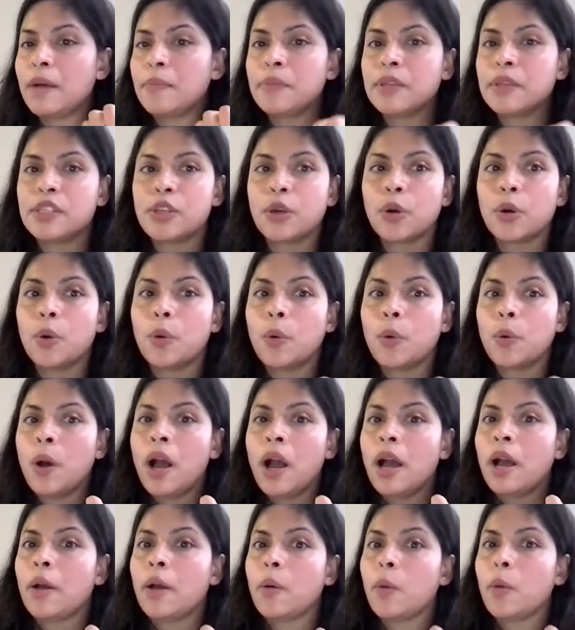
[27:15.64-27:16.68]
So
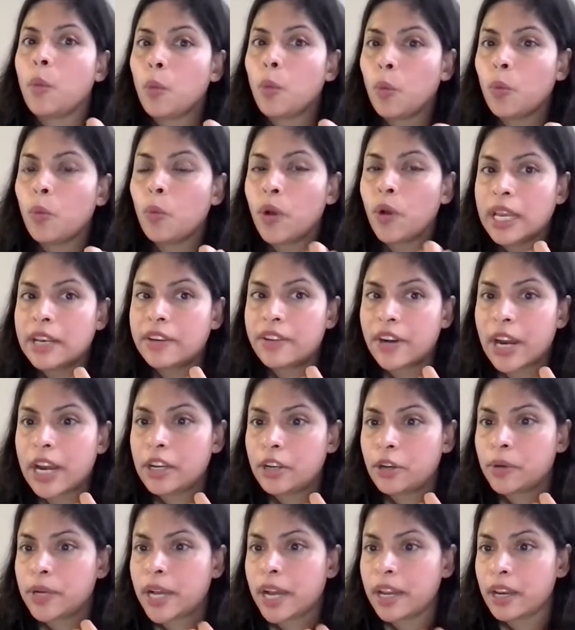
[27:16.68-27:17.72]
we
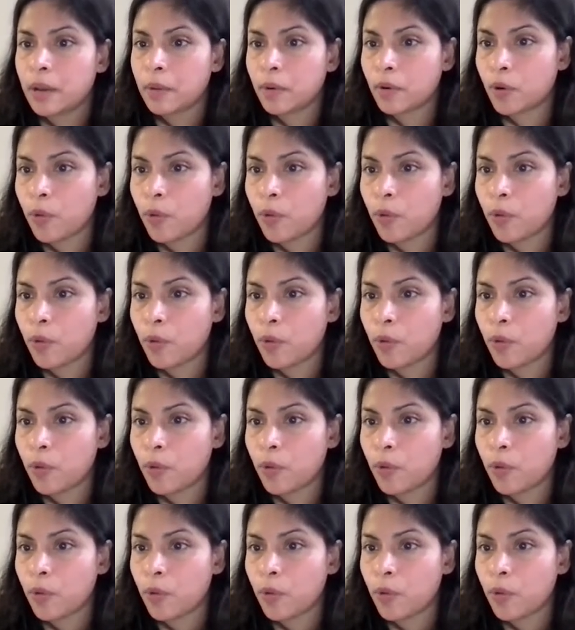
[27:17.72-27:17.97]
tried to kind of